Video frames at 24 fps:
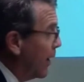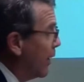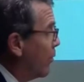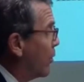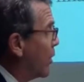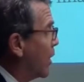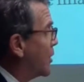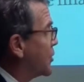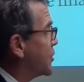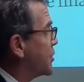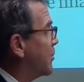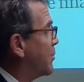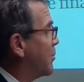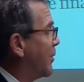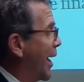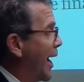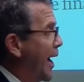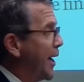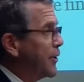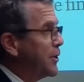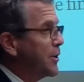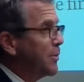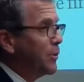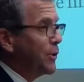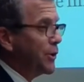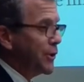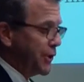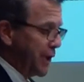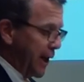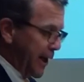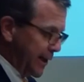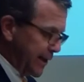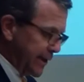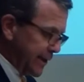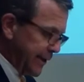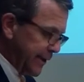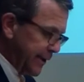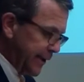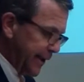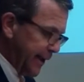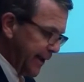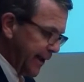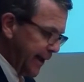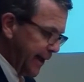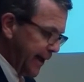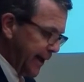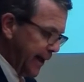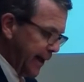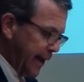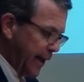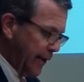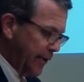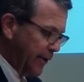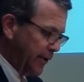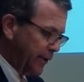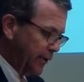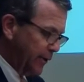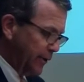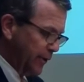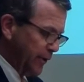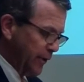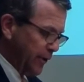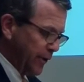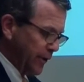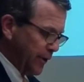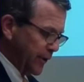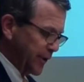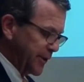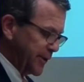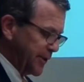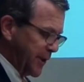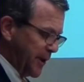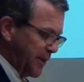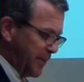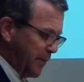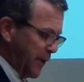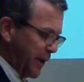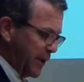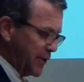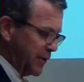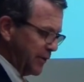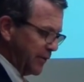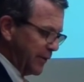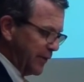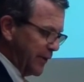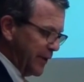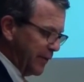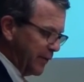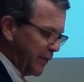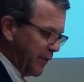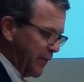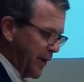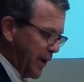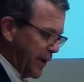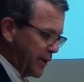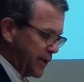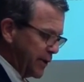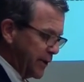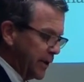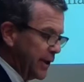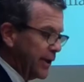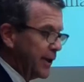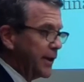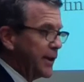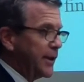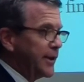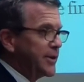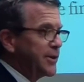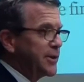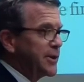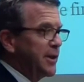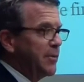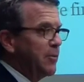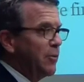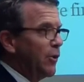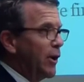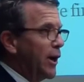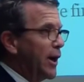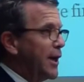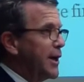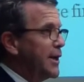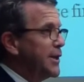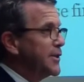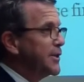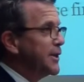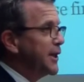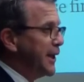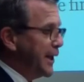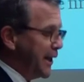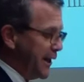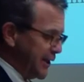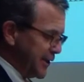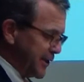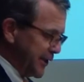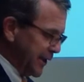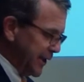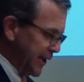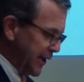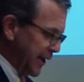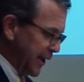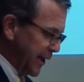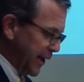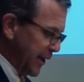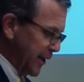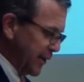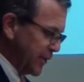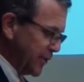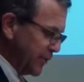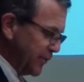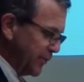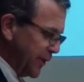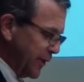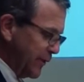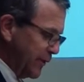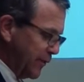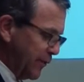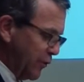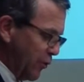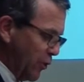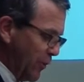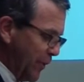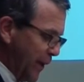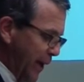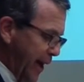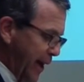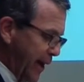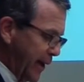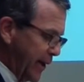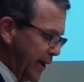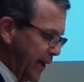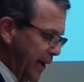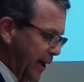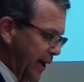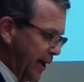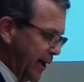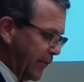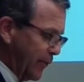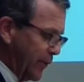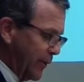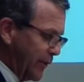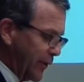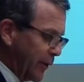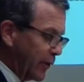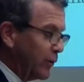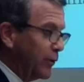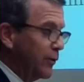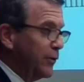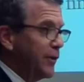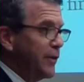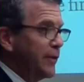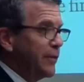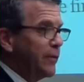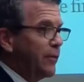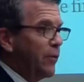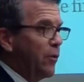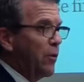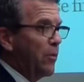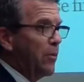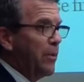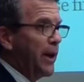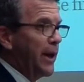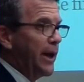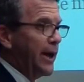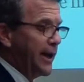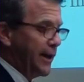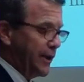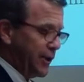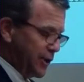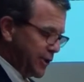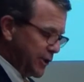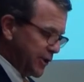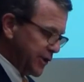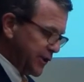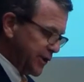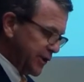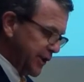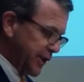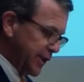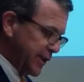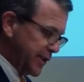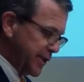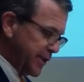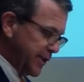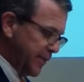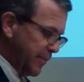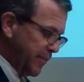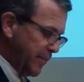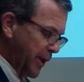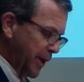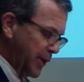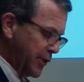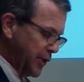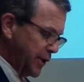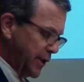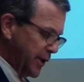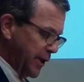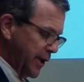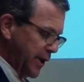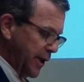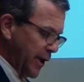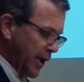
We're also proud to present city budget information in a summarized, easy to read format. We've included the 4-page citizen budget